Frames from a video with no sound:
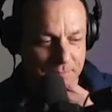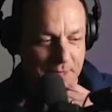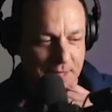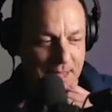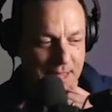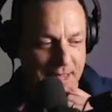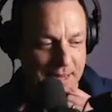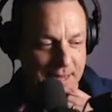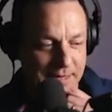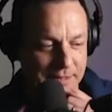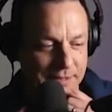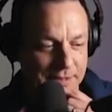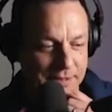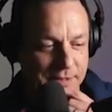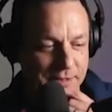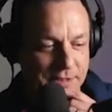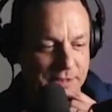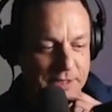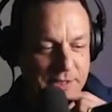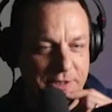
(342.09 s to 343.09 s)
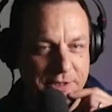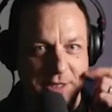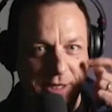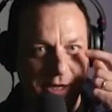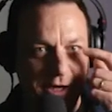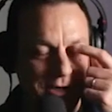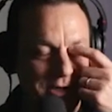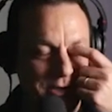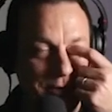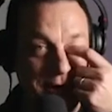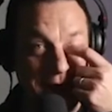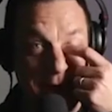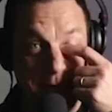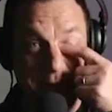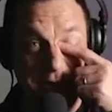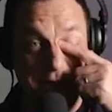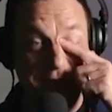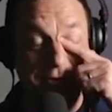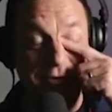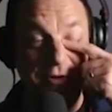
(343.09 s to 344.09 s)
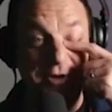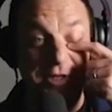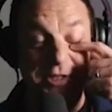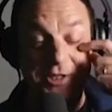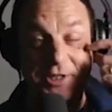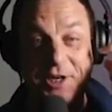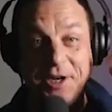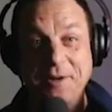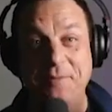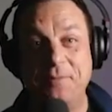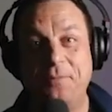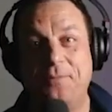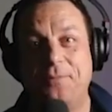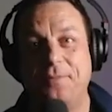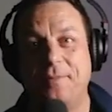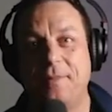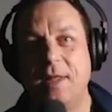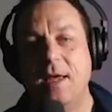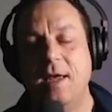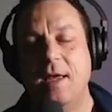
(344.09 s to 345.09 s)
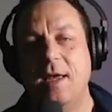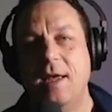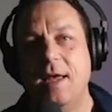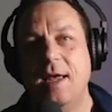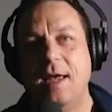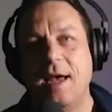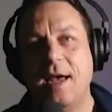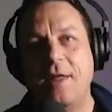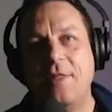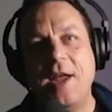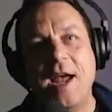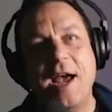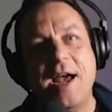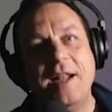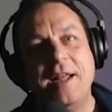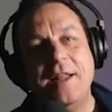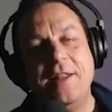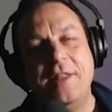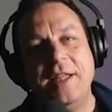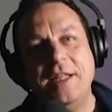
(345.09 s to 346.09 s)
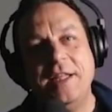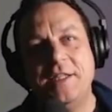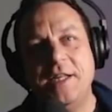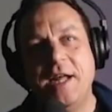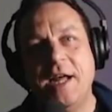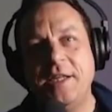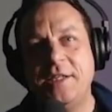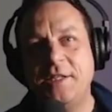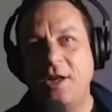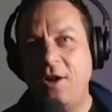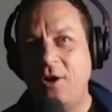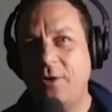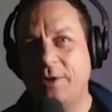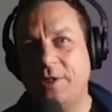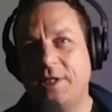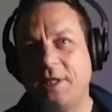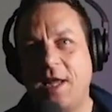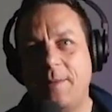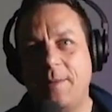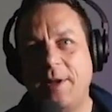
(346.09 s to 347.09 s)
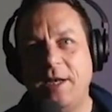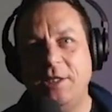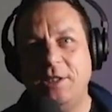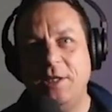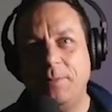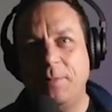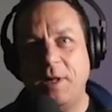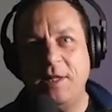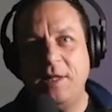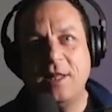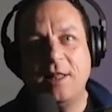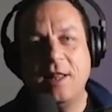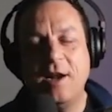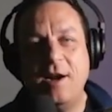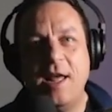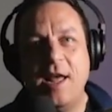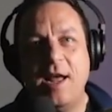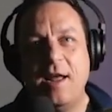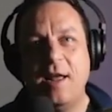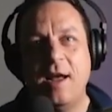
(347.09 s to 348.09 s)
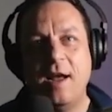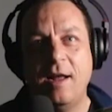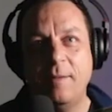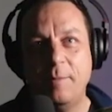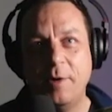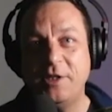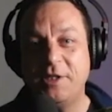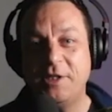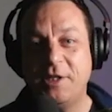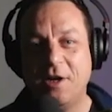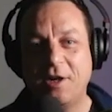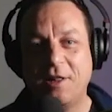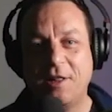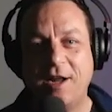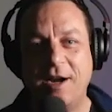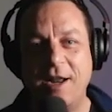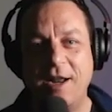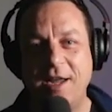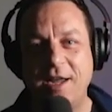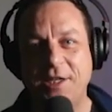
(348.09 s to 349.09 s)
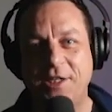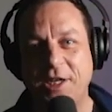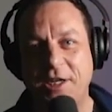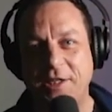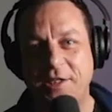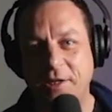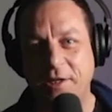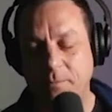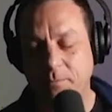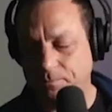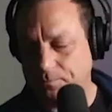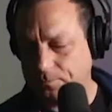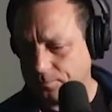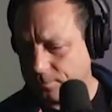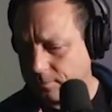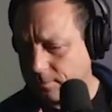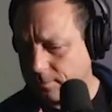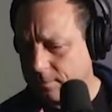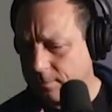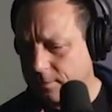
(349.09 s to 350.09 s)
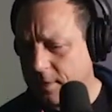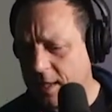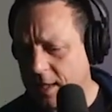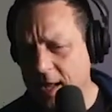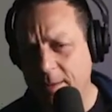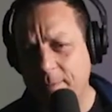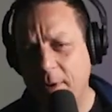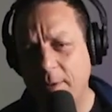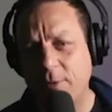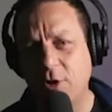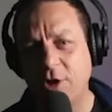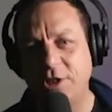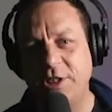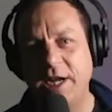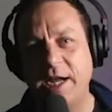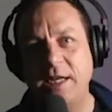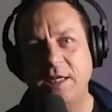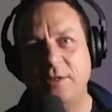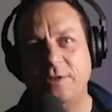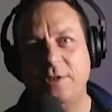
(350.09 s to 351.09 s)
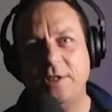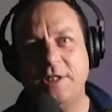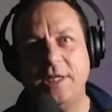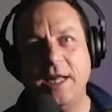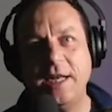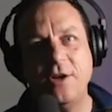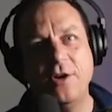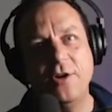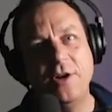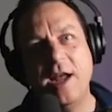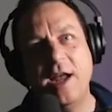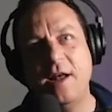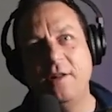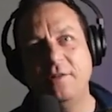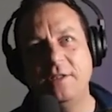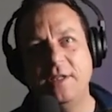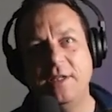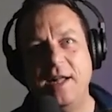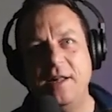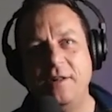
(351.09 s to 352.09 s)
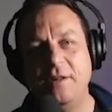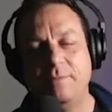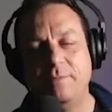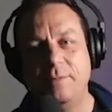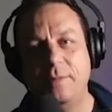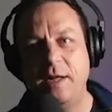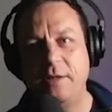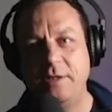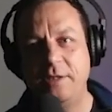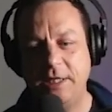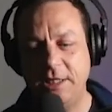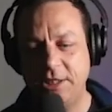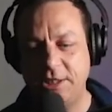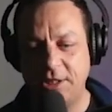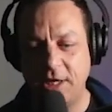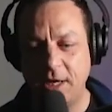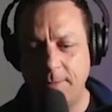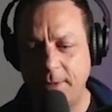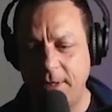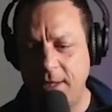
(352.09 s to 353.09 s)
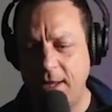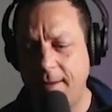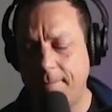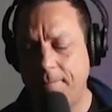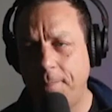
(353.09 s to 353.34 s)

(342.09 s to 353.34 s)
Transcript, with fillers: And she used to go to an amateur orchestra, and they had this soloist came in, and she played the clarinet, Mozart clarinet concerto. And Mom got chatting to her, and she said, "Oh yeah, I'll teach Jamie, yeah."